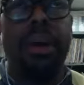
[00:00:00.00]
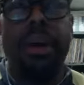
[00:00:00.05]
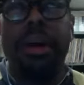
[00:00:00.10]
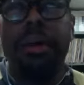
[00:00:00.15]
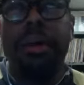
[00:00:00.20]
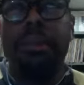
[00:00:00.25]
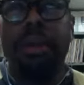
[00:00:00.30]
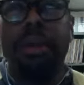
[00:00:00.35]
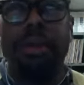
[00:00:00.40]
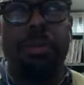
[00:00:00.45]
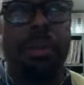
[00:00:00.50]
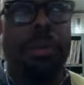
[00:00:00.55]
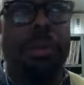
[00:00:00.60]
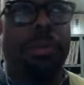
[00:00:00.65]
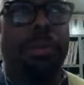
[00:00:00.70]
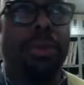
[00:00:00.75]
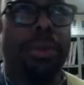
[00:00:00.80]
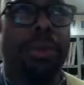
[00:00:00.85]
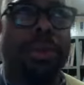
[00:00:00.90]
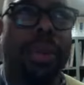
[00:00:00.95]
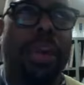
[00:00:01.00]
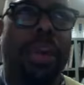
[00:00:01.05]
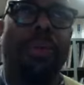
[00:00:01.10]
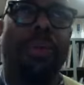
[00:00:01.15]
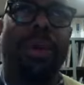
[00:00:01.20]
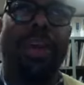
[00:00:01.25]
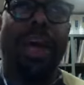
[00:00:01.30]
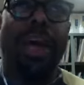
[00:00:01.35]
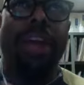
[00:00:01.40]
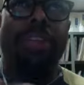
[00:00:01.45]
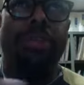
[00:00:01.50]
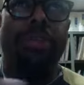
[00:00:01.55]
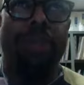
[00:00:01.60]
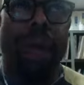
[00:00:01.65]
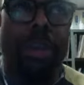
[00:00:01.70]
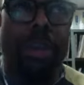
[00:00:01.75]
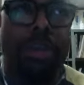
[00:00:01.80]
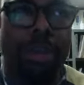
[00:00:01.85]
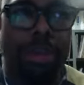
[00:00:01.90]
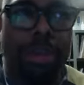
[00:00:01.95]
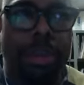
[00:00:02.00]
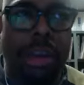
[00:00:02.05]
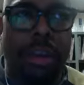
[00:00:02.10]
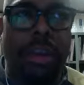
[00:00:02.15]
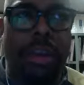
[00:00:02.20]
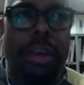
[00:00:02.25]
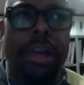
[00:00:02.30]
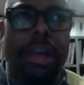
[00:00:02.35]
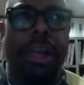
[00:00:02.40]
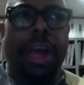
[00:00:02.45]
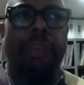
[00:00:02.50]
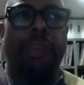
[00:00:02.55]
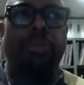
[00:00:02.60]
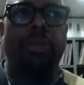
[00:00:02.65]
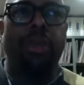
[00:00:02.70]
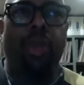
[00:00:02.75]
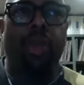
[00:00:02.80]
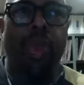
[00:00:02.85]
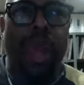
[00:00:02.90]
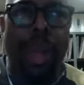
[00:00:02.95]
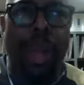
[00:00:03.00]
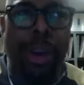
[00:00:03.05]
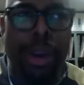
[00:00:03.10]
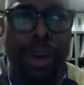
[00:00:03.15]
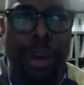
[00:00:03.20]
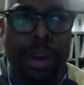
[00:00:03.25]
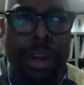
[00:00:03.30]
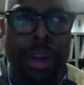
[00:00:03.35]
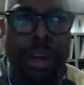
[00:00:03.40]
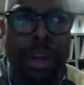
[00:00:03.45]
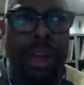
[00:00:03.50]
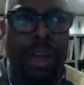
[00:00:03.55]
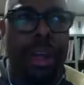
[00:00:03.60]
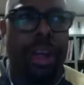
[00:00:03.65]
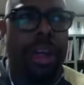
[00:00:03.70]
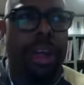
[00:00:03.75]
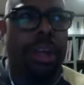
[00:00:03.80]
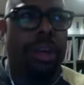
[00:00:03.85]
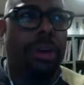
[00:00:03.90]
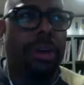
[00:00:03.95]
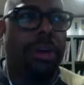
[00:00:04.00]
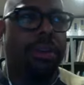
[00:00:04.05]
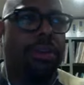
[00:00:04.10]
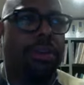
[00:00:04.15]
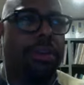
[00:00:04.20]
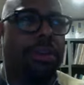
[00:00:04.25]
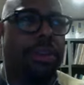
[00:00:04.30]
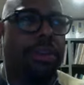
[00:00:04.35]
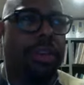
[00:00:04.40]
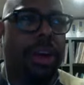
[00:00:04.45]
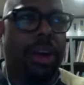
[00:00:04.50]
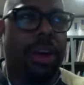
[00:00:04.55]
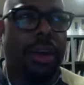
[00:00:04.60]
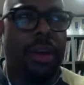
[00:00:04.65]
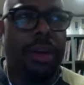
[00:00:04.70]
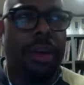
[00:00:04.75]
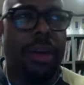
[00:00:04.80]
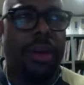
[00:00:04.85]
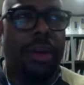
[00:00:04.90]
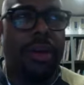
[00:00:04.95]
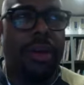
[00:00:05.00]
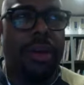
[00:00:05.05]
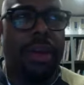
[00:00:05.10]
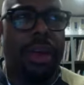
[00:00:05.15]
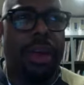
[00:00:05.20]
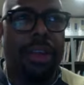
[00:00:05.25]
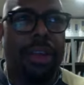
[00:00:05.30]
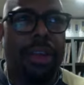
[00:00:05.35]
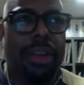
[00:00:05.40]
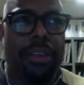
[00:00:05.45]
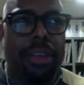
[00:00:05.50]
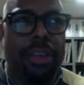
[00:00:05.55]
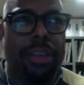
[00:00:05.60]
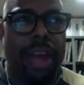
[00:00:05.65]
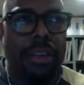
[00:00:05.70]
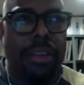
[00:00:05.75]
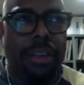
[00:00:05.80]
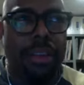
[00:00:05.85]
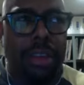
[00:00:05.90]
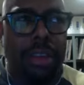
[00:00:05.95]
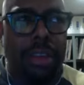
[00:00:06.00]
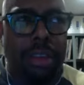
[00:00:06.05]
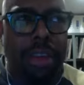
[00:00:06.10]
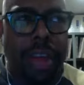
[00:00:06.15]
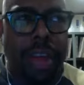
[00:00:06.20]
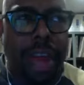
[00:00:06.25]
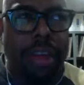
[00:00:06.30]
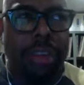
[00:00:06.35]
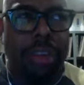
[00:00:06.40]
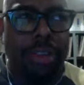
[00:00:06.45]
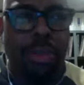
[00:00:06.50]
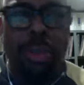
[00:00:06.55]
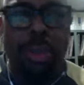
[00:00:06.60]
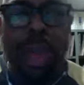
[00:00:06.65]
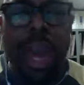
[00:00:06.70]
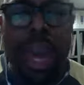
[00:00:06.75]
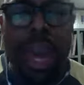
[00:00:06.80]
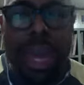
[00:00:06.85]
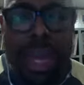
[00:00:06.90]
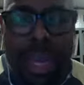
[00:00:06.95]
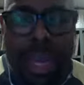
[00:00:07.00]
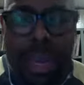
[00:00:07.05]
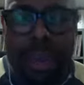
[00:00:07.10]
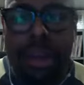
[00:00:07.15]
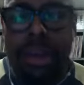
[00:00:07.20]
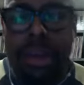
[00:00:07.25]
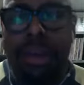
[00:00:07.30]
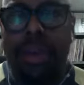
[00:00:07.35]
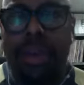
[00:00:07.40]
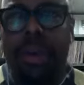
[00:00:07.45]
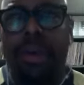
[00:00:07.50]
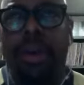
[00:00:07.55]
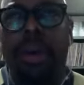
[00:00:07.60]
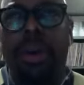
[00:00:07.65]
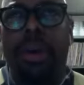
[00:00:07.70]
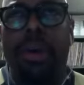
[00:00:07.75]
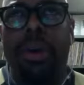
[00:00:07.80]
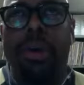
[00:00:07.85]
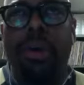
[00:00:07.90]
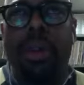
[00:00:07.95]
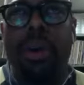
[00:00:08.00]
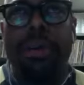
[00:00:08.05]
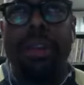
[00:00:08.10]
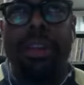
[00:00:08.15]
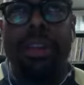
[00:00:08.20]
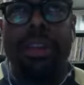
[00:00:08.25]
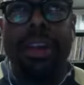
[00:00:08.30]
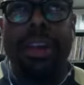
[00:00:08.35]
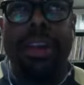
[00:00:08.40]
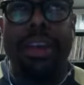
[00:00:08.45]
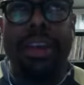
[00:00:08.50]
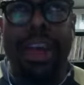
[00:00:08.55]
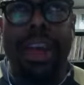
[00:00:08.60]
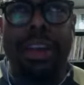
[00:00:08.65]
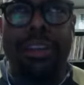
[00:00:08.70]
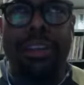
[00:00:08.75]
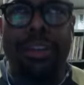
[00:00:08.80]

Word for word: Most people will say, well, it got too esoteric, it got too weird, it, it you know, just, uh, It just got it got too heady, you know. Whereas I think in nineteen